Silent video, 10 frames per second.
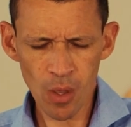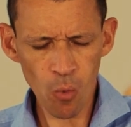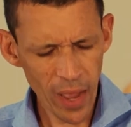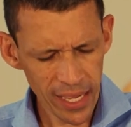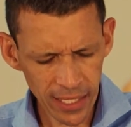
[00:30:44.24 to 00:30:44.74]

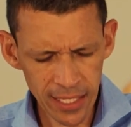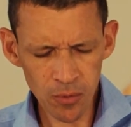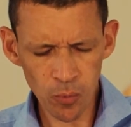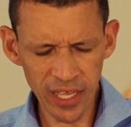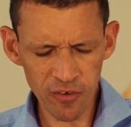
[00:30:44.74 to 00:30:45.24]

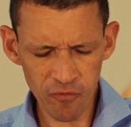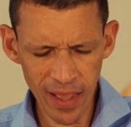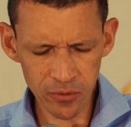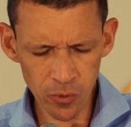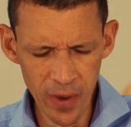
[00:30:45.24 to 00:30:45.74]
wherein we can
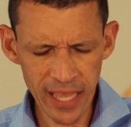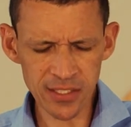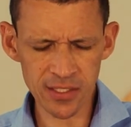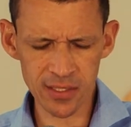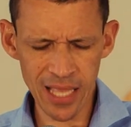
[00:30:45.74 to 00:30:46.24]
find
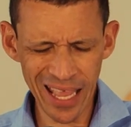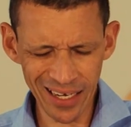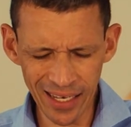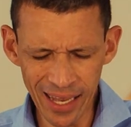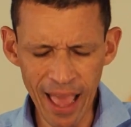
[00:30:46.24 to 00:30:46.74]
rest
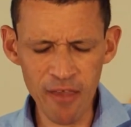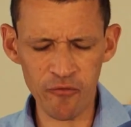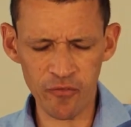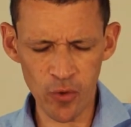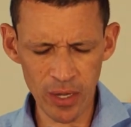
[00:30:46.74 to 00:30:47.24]
and
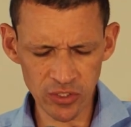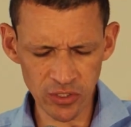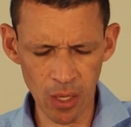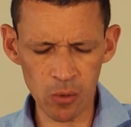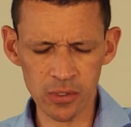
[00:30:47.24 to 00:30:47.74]
life for our
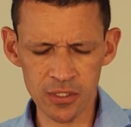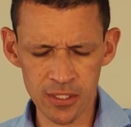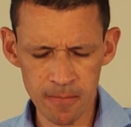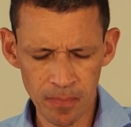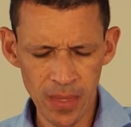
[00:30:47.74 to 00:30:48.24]

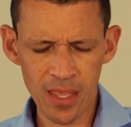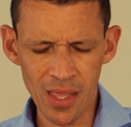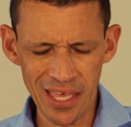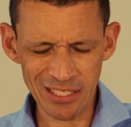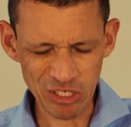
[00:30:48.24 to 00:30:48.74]
souls.
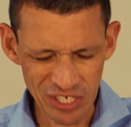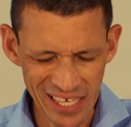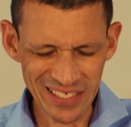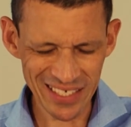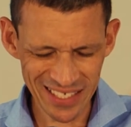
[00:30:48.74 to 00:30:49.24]
In
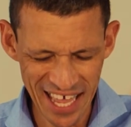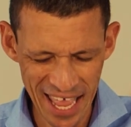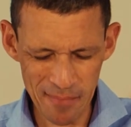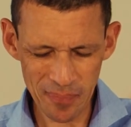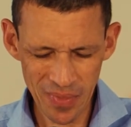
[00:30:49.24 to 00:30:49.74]
Jesus'
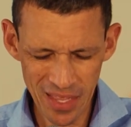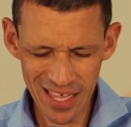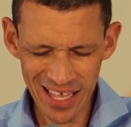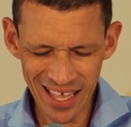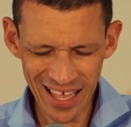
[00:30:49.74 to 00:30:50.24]
name,
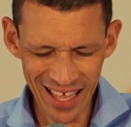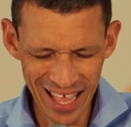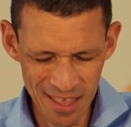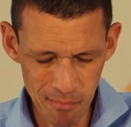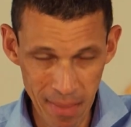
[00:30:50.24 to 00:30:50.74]

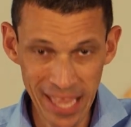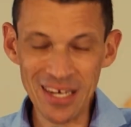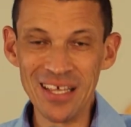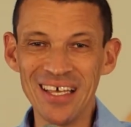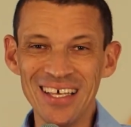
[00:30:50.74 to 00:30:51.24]

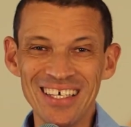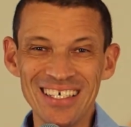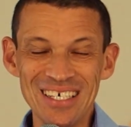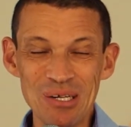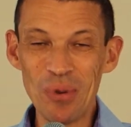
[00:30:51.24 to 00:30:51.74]
amen.
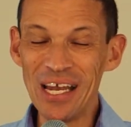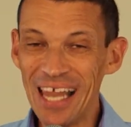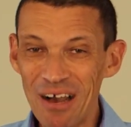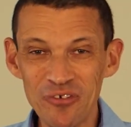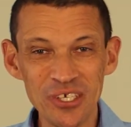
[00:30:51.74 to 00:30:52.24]
We
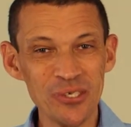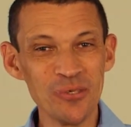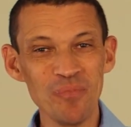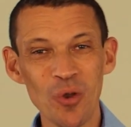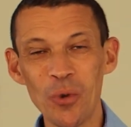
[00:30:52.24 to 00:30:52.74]
love
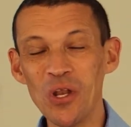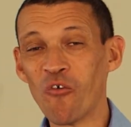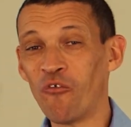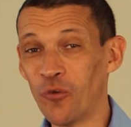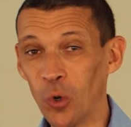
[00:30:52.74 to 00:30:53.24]
you. We
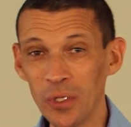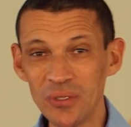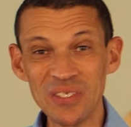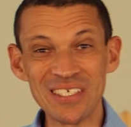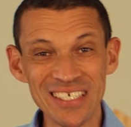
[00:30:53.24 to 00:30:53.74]
look forward
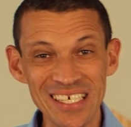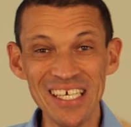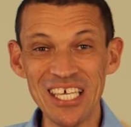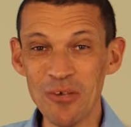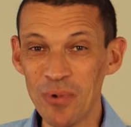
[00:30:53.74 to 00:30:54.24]
to
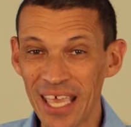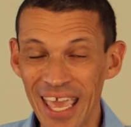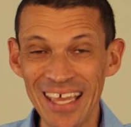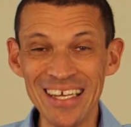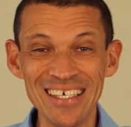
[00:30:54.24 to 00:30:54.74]
seeing you
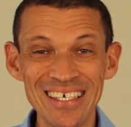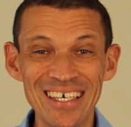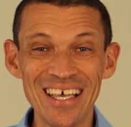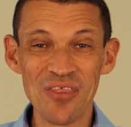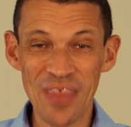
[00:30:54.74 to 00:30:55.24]

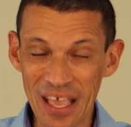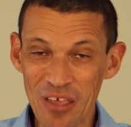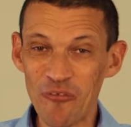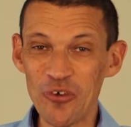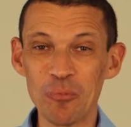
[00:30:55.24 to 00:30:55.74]
again. Thank
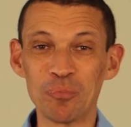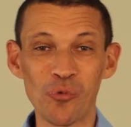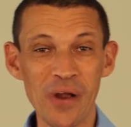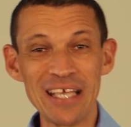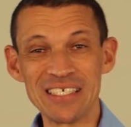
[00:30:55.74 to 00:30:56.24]
you for your
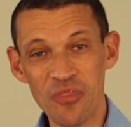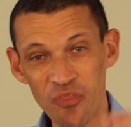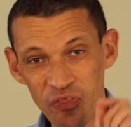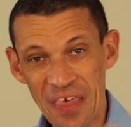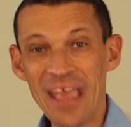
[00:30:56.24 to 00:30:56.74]
prayers, and
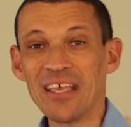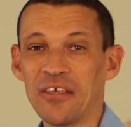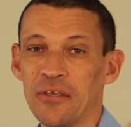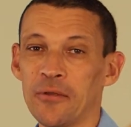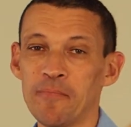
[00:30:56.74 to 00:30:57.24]

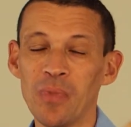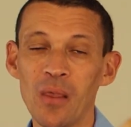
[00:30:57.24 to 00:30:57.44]
thank you